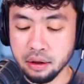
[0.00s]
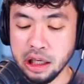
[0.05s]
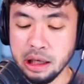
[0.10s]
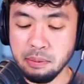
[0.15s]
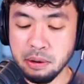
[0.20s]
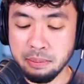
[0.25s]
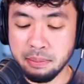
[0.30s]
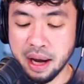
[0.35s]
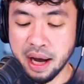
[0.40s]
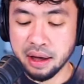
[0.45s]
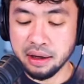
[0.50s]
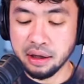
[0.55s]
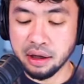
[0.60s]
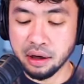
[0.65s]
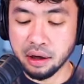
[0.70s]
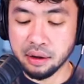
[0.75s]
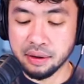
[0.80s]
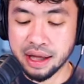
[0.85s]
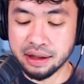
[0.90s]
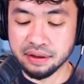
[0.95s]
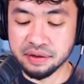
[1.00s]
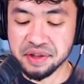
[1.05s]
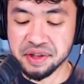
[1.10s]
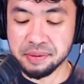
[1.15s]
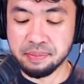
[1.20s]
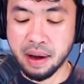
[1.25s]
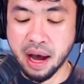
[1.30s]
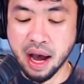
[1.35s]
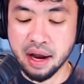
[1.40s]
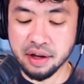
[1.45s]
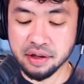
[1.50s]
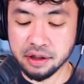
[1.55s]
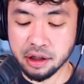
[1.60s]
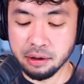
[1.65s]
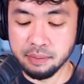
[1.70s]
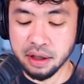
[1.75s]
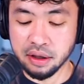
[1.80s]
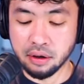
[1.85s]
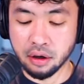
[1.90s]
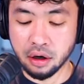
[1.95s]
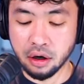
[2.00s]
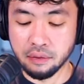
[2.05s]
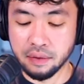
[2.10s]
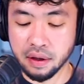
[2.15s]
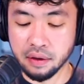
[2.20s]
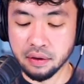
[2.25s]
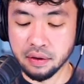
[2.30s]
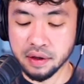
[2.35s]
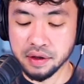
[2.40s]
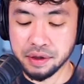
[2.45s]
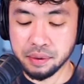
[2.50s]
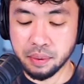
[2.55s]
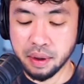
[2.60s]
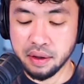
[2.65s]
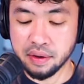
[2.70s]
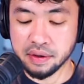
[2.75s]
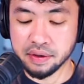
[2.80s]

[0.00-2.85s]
Keep in mind here that the spine is going to be curving this way.